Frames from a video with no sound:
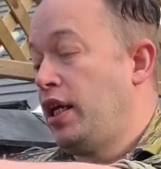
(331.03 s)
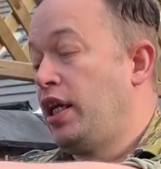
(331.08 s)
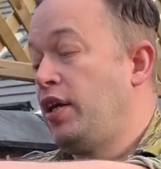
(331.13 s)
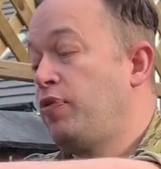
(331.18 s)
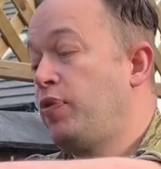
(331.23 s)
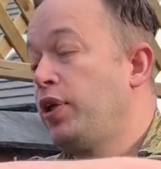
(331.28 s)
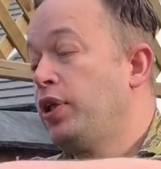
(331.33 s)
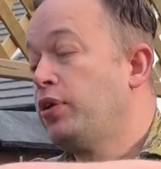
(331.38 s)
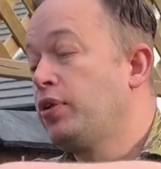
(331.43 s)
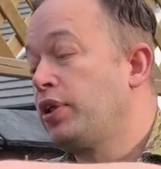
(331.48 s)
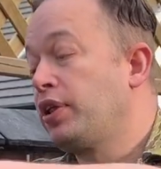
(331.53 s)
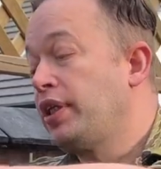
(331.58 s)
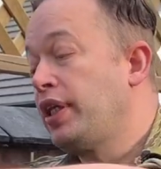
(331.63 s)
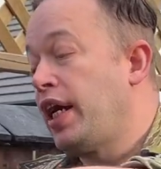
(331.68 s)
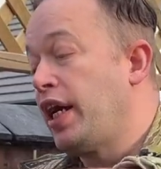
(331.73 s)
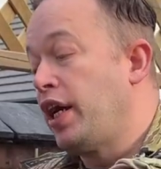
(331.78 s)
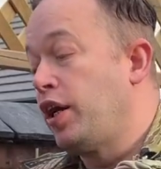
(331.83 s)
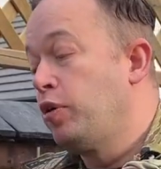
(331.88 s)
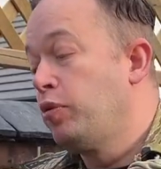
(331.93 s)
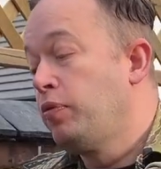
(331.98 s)
if we look
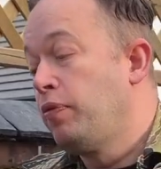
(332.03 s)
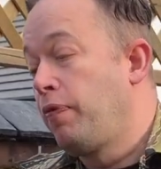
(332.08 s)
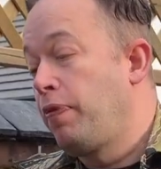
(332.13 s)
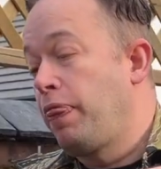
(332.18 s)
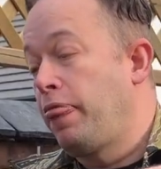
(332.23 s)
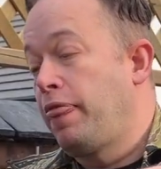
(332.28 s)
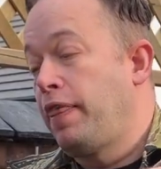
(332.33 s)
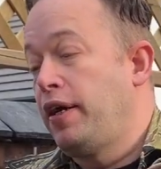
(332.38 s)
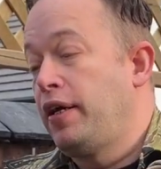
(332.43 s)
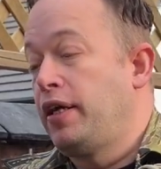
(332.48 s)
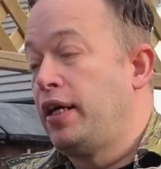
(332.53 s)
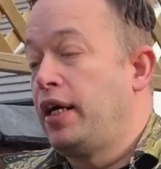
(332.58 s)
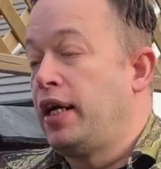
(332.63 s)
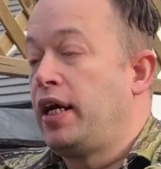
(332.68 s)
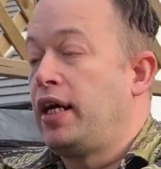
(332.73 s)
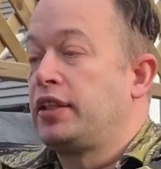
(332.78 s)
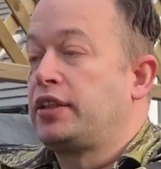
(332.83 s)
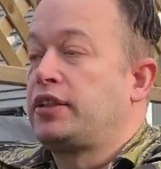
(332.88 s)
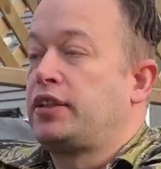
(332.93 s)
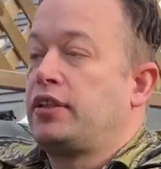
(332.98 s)
now
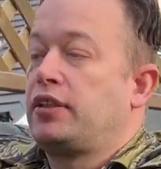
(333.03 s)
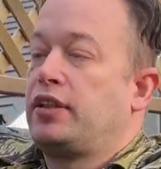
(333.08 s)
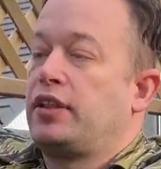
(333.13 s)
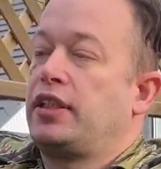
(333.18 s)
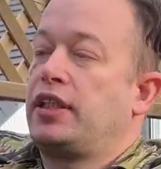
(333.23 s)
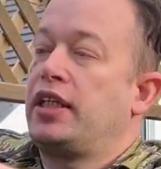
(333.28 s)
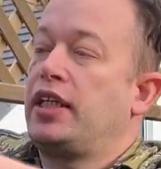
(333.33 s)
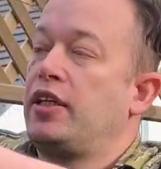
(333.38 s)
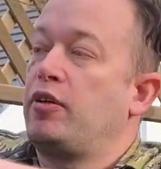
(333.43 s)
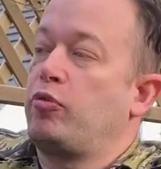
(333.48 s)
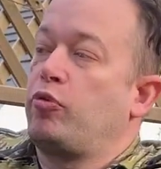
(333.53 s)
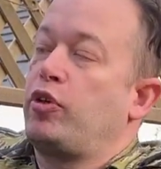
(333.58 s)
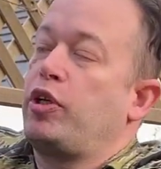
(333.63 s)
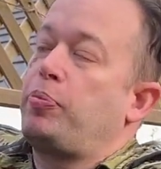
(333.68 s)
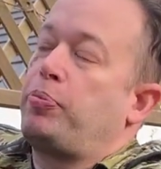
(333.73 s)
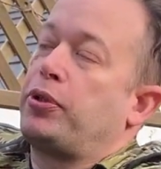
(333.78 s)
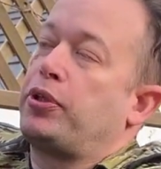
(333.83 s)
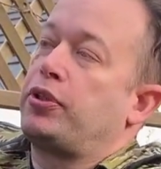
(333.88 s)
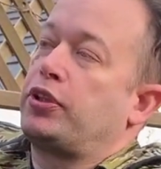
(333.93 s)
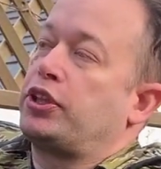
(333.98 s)
at the
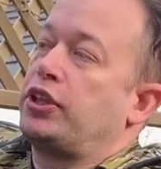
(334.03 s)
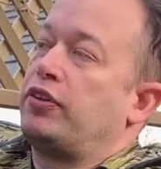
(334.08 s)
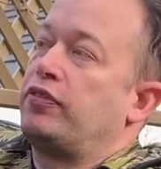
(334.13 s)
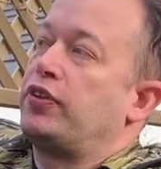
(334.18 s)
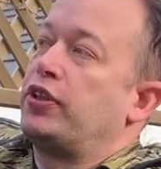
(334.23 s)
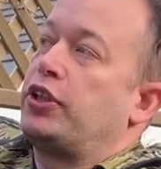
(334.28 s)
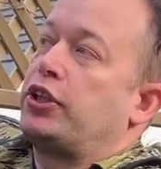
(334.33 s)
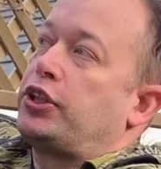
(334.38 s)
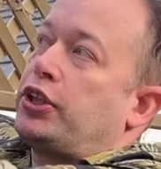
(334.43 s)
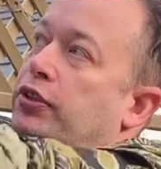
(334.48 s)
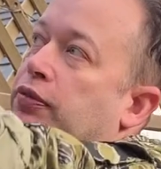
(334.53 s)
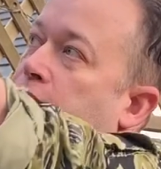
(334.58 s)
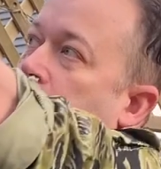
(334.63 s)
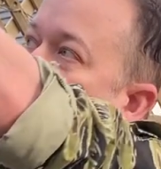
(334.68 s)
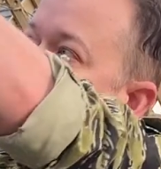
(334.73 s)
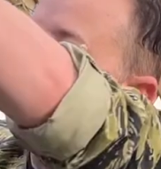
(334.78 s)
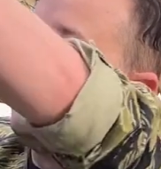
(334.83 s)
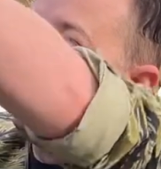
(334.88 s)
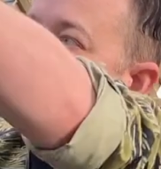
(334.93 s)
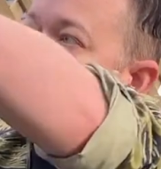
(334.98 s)
reproduction version,
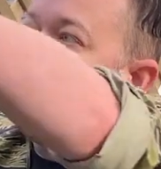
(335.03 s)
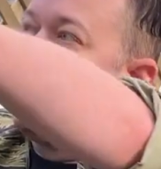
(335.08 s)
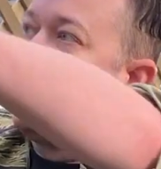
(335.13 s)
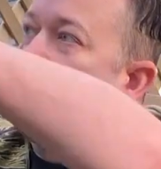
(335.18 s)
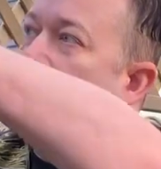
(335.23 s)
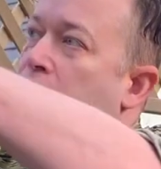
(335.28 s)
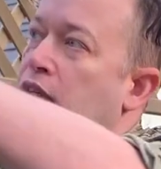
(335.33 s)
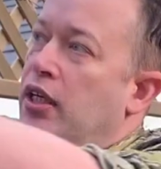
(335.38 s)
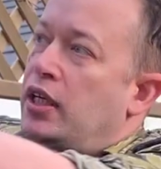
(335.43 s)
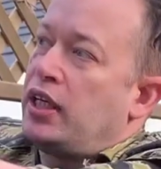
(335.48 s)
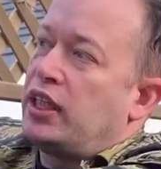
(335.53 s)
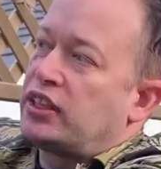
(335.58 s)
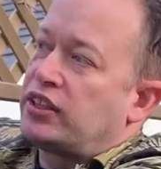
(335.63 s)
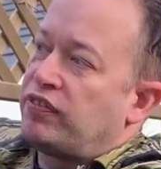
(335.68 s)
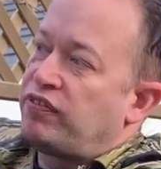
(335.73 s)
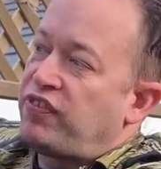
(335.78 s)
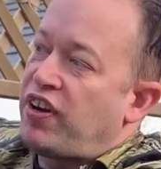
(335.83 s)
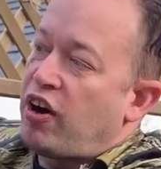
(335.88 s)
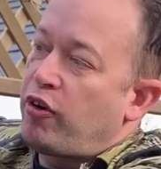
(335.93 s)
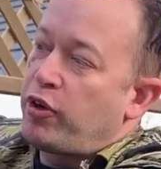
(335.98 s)
it's a
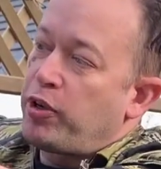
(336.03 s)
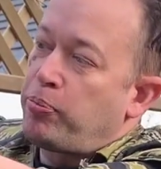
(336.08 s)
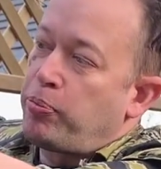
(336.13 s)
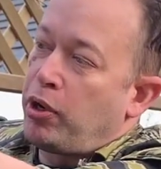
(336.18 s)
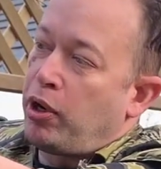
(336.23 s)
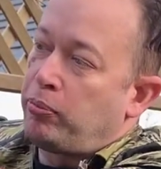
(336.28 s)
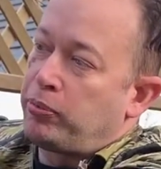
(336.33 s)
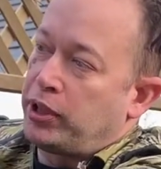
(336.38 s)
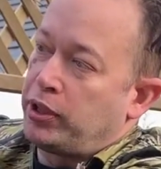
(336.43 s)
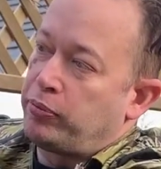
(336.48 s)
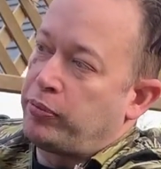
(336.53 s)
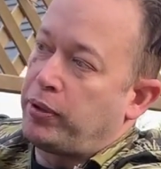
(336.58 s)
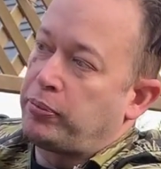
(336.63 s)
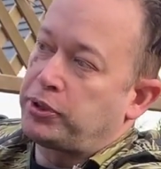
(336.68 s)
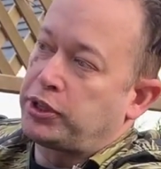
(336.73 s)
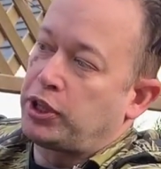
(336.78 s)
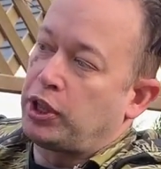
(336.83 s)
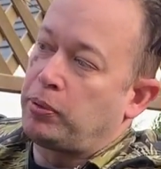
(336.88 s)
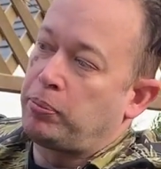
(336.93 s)
very prominent ripstop.